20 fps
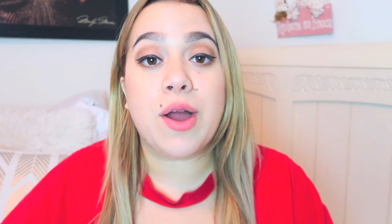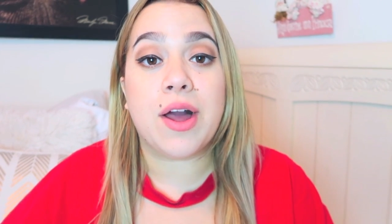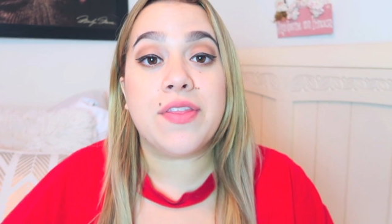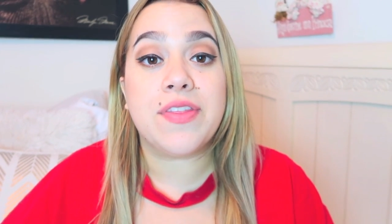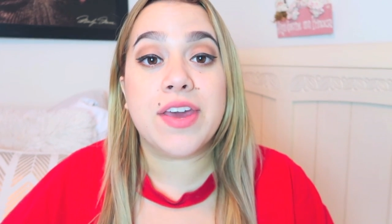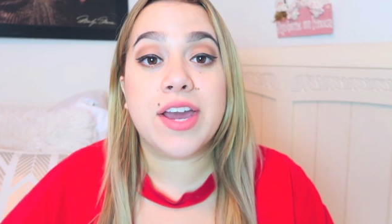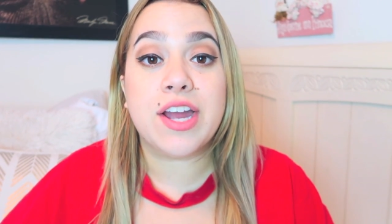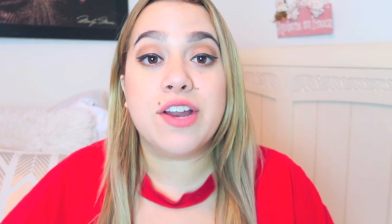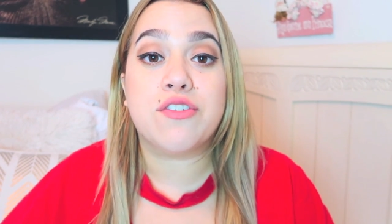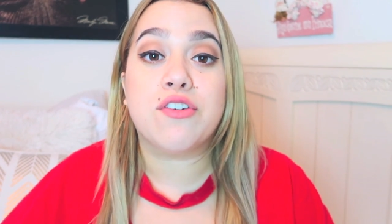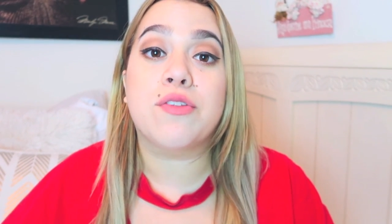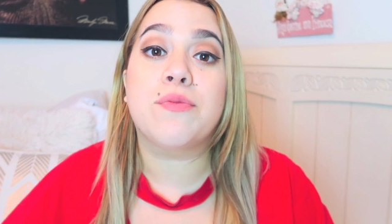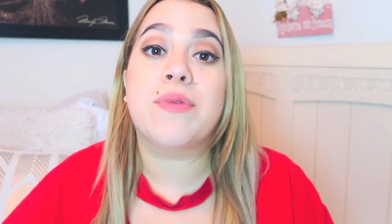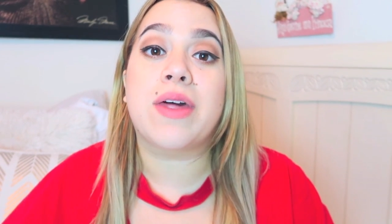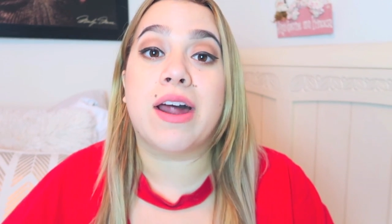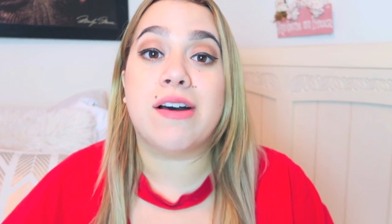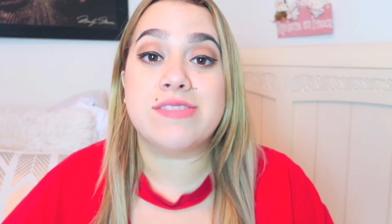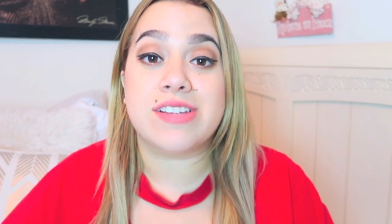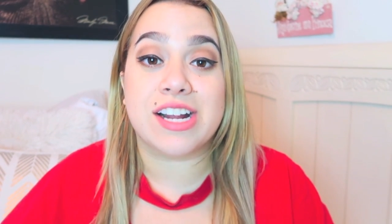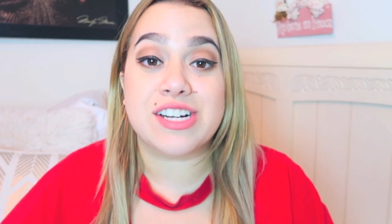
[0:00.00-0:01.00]
I think I told him
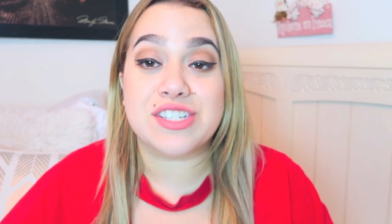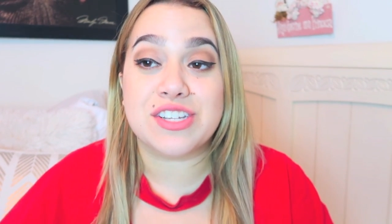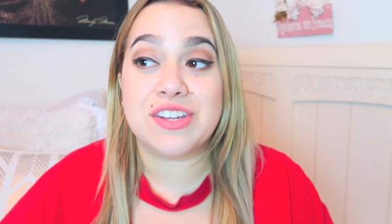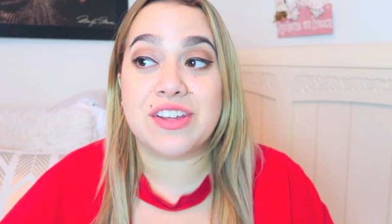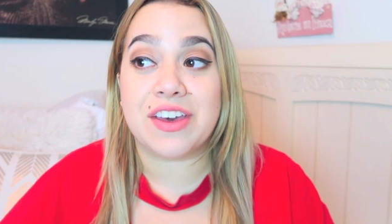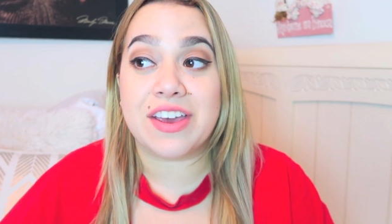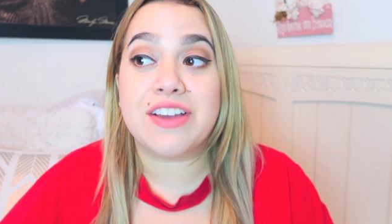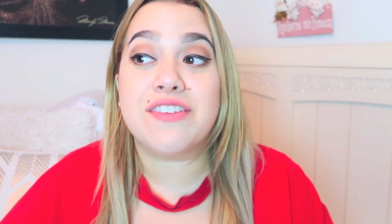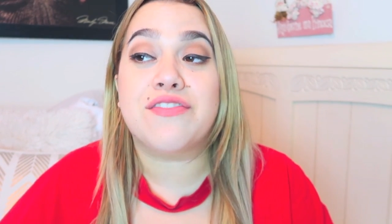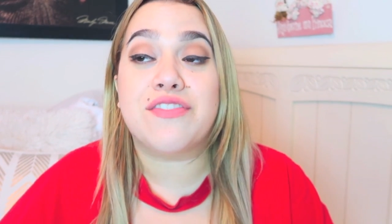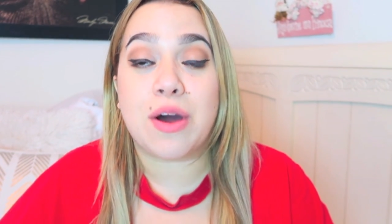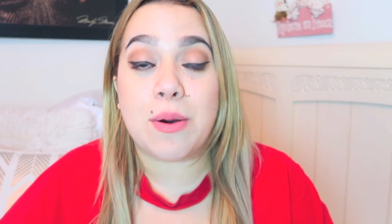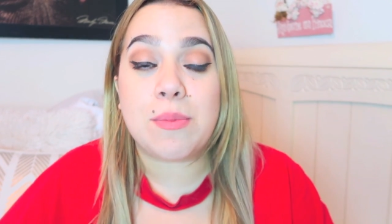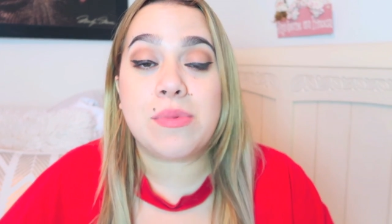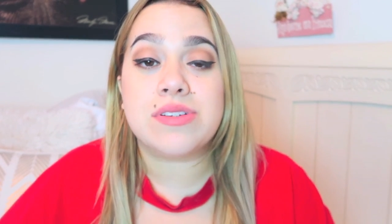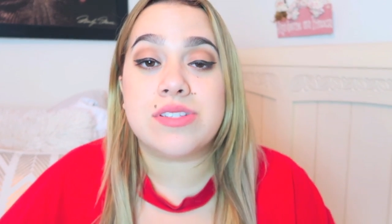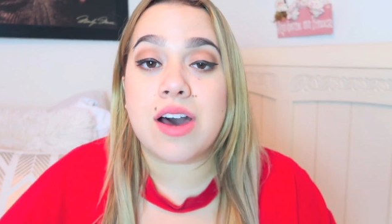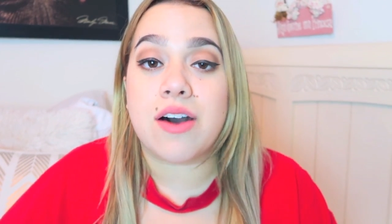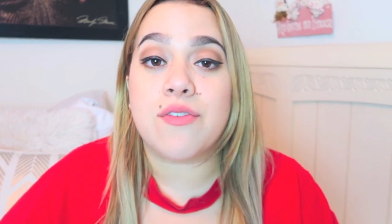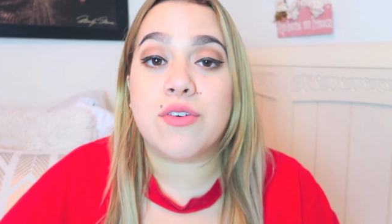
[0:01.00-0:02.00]
that I was actually like
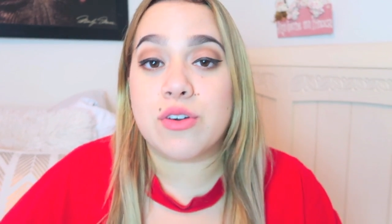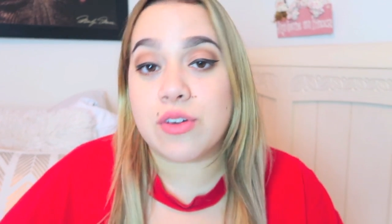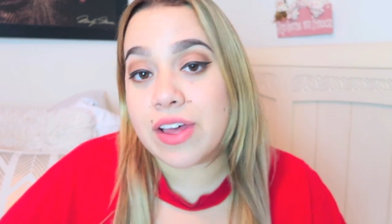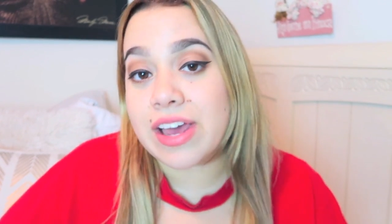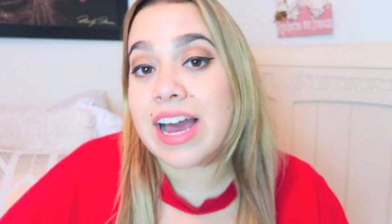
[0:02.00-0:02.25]
from El Salvador,